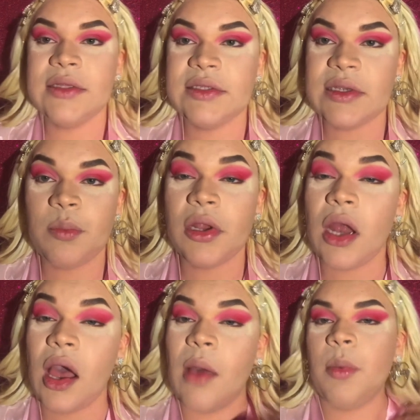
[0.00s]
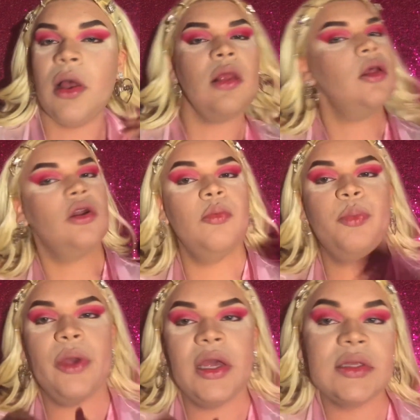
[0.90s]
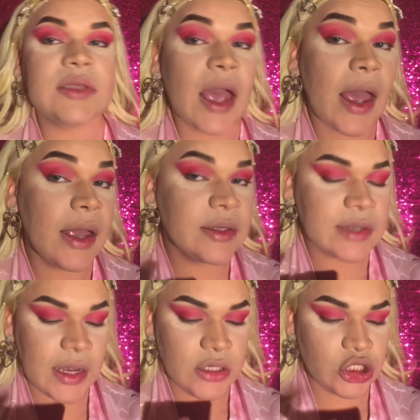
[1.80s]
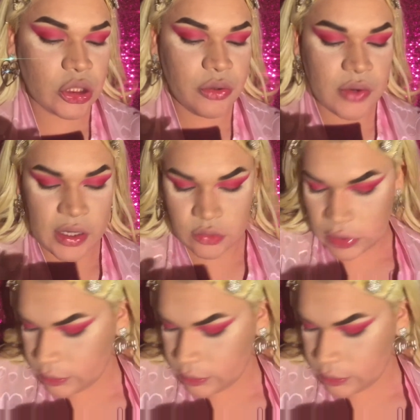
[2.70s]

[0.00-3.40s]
deepen up a little bit and kind of show you guys what I'm